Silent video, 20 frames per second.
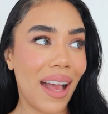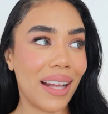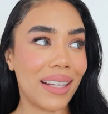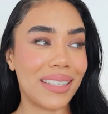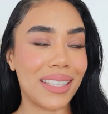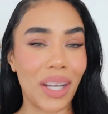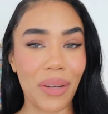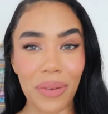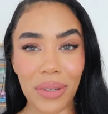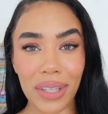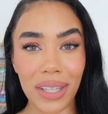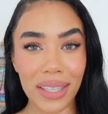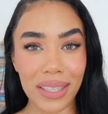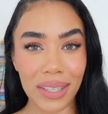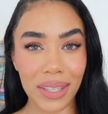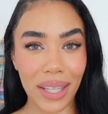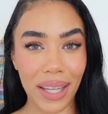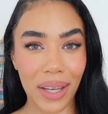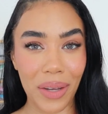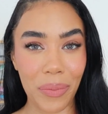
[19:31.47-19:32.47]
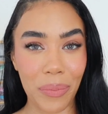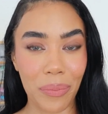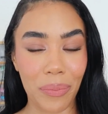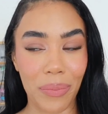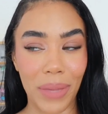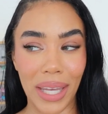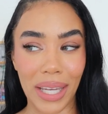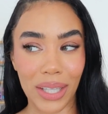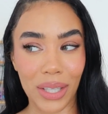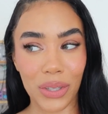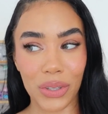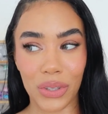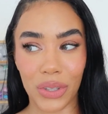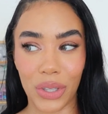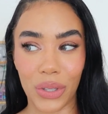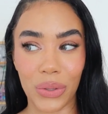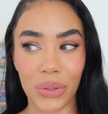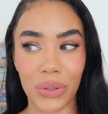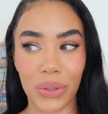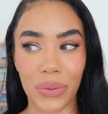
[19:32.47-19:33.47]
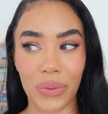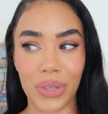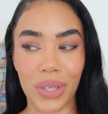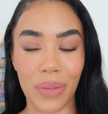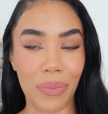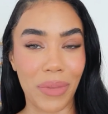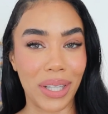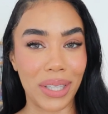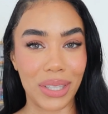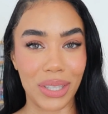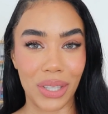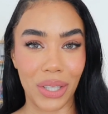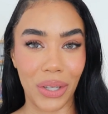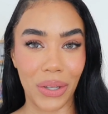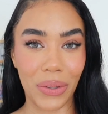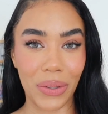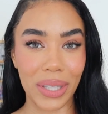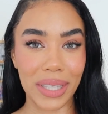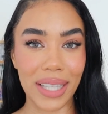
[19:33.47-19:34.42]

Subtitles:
I definitely need to like make an excuse of something to do.